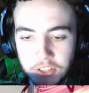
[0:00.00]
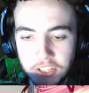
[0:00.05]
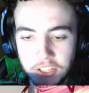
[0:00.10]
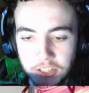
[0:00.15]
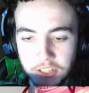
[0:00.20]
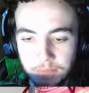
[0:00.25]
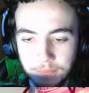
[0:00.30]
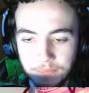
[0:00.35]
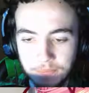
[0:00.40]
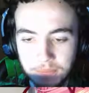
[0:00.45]
it to
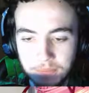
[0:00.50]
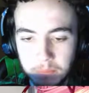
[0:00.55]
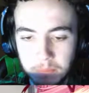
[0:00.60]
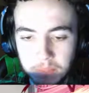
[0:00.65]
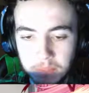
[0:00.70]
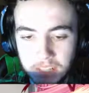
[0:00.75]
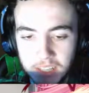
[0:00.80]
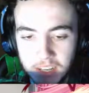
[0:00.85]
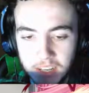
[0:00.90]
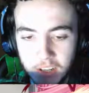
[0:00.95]
you.
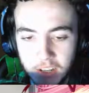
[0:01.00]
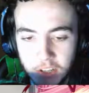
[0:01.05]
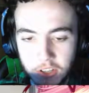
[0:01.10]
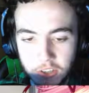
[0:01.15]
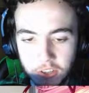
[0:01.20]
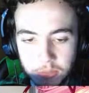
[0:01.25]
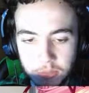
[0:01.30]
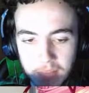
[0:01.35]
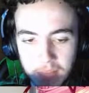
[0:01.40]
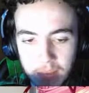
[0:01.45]
But then I
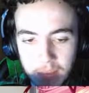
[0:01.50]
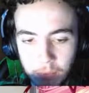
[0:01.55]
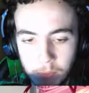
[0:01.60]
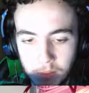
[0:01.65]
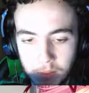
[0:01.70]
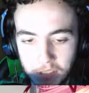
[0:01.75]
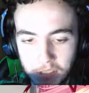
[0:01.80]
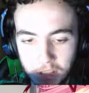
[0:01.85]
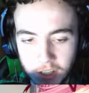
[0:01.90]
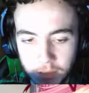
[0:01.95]
heard you blab
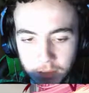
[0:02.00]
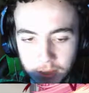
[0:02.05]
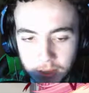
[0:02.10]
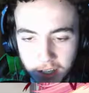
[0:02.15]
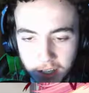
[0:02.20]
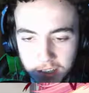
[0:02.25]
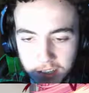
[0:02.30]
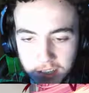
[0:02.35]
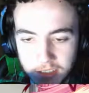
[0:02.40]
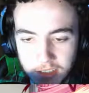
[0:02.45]
about the
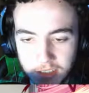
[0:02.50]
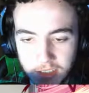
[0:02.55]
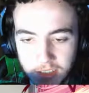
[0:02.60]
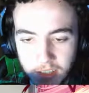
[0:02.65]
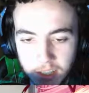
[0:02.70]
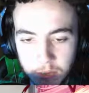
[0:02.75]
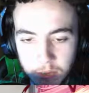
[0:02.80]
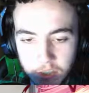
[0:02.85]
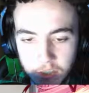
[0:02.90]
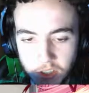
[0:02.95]
cupcakes.
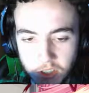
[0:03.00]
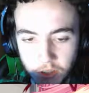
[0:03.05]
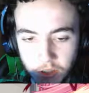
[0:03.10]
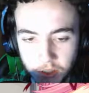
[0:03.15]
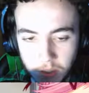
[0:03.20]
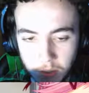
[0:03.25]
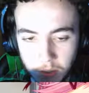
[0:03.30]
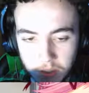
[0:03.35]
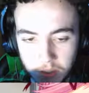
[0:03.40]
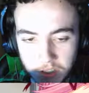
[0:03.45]
It was
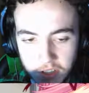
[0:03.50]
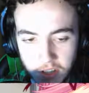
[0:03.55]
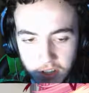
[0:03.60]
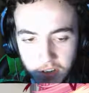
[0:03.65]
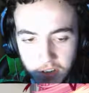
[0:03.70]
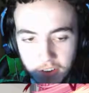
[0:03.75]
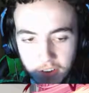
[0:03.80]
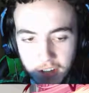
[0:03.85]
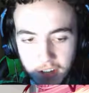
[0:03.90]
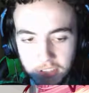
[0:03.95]
totally worth seeing
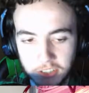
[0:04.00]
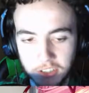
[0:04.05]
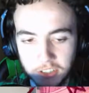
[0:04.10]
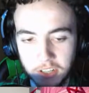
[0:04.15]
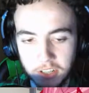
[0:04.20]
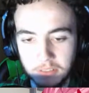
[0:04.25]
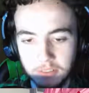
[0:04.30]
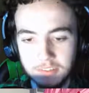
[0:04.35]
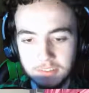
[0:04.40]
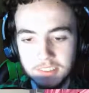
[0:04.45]
your reaction
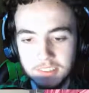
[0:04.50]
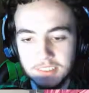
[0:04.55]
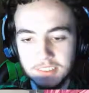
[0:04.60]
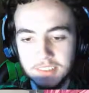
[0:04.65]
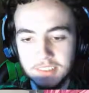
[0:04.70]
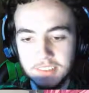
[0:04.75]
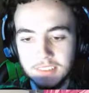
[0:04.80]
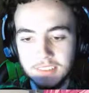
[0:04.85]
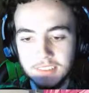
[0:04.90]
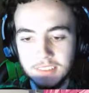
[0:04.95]
though.
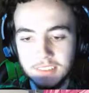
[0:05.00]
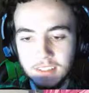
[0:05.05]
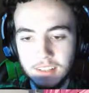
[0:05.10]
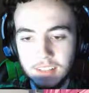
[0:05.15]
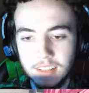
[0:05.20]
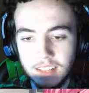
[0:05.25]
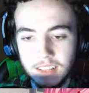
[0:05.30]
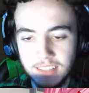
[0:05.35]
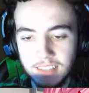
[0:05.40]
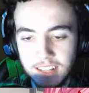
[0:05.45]

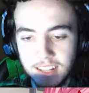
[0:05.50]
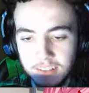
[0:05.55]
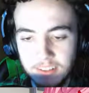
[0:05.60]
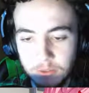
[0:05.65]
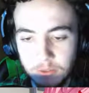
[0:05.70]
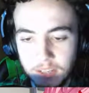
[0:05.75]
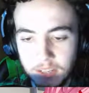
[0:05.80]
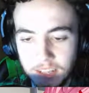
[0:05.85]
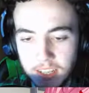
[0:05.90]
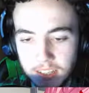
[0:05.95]

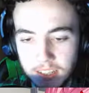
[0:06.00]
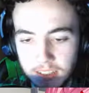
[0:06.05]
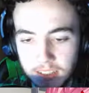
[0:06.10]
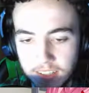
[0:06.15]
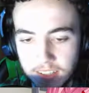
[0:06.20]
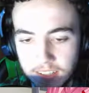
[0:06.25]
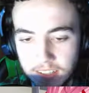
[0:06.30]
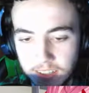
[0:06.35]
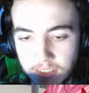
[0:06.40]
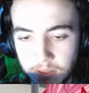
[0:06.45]
Natsuki,
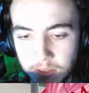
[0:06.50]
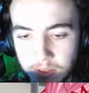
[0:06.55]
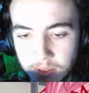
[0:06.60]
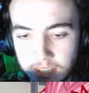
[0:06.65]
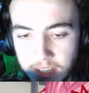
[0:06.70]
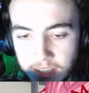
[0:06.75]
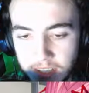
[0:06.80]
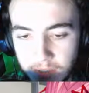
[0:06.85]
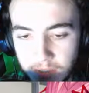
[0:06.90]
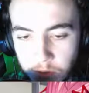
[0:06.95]
that's so
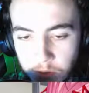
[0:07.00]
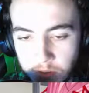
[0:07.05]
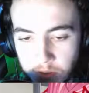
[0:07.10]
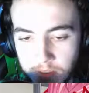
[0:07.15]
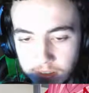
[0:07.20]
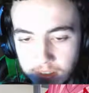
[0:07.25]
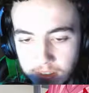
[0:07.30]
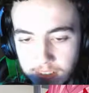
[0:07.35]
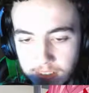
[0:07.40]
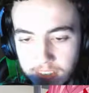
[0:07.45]
nice of you.
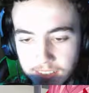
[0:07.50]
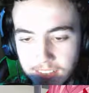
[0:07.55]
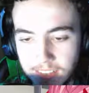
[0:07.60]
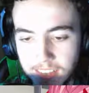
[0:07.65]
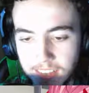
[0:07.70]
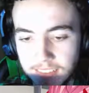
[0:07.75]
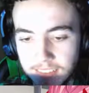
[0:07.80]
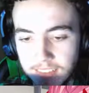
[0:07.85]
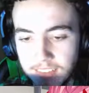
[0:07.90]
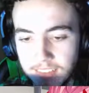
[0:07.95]

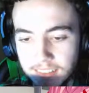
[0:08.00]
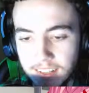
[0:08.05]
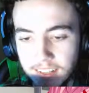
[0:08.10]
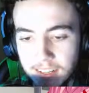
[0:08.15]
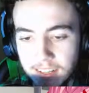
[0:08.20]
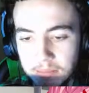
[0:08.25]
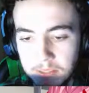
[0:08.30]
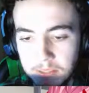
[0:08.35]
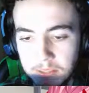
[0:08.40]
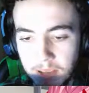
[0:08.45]

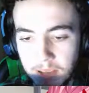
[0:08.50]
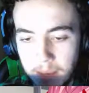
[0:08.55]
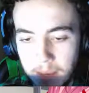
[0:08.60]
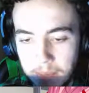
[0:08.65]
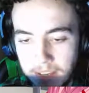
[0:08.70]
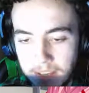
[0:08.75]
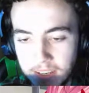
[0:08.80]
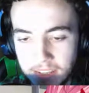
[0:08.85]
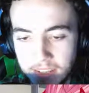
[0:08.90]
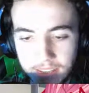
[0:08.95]
I'm so
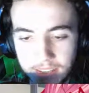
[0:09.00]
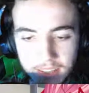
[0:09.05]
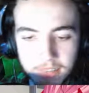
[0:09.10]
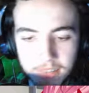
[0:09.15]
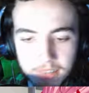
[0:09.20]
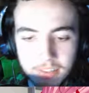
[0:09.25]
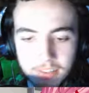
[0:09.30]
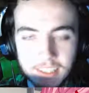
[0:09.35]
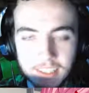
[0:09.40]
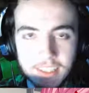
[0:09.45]
happy.
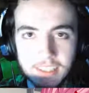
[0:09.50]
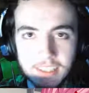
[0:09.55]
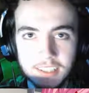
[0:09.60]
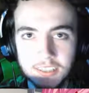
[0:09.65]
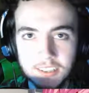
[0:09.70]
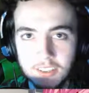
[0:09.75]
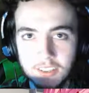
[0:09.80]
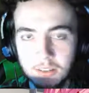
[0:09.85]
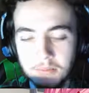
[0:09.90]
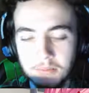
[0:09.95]
I really need
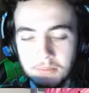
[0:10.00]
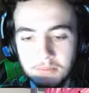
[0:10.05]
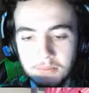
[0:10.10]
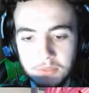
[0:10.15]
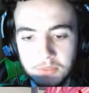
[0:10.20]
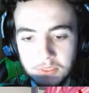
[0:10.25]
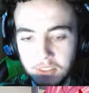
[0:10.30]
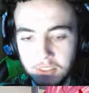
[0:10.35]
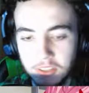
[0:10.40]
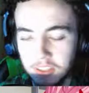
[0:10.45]
to stop
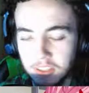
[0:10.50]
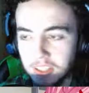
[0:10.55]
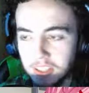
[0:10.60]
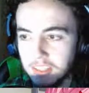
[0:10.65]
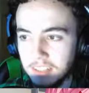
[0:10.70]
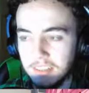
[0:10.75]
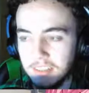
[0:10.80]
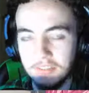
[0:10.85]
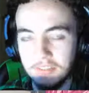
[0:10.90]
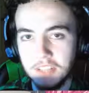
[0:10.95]
turning it
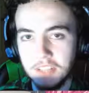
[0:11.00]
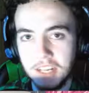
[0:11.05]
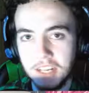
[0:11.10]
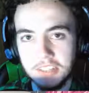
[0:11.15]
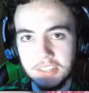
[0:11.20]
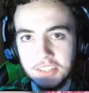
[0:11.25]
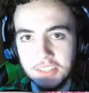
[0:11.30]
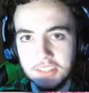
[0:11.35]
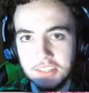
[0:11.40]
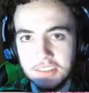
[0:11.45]
into different
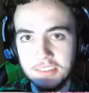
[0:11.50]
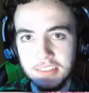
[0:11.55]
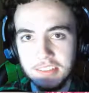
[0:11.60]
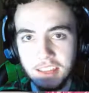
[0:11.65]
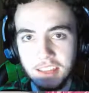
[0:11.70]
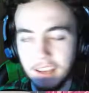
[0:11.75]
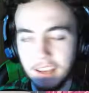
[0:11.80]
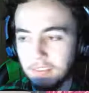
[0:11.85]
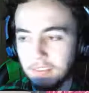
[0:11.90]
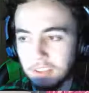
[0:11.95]
accents
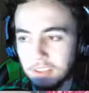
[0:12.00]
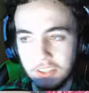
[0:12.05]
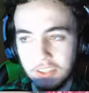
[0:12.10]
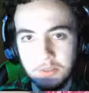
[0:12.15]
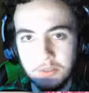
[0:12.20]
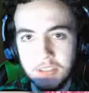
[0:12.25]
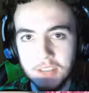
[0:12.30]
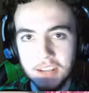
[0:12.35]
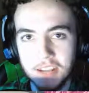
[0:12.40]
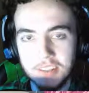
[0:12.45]
like every
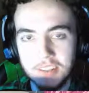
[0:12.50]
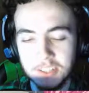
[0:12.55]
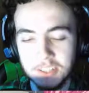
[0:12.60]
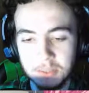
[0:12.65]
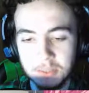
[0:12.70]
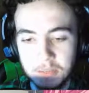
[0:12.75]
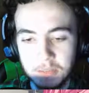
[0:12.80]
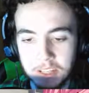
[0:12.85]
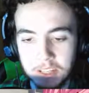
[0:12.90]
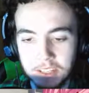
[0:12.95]
2 seconds I
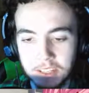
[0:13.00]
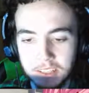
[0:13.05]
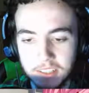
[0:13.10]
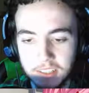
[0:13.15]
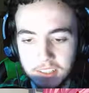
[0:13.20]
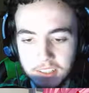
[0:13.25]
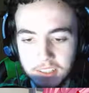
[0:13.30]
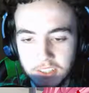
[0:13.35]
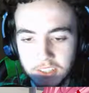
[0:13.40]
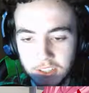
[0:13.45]
speak.
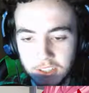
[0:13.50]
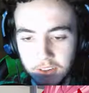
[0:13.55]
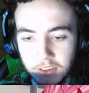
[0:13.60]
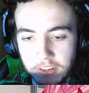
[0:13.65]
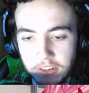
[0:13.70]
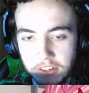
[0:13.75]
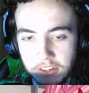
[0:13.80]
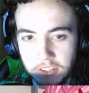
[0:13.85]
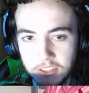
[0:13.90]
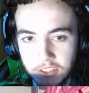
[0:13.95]

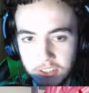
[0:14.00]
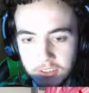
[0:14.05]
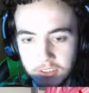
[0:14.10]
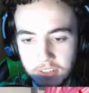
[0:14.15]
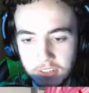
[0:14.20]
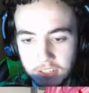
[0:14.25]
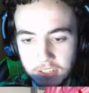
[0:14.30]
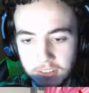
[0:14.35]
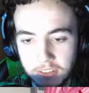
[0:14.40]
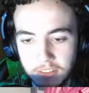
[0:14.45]
Sayori hugs the
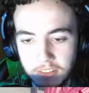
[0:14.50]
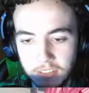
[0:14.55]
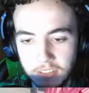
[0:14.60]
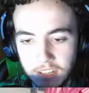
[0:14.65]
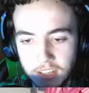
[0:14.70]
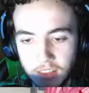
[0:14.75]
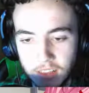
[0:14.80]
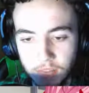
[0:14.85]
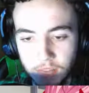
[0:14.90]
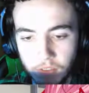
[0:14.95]
cookie. Just
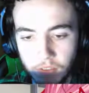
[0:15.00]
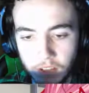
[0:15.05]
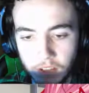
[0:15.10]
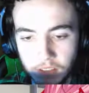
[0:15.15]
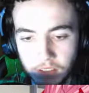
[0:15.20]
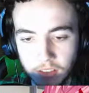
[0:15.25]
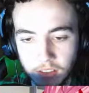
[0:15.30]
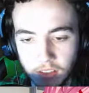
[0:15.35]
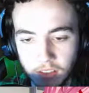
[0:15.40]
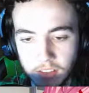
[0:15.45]
eat the
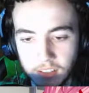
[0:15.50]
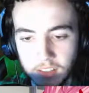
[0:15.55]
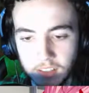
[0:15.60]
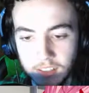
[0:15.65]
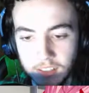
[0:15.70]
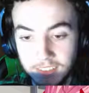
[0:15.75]
fucking thing.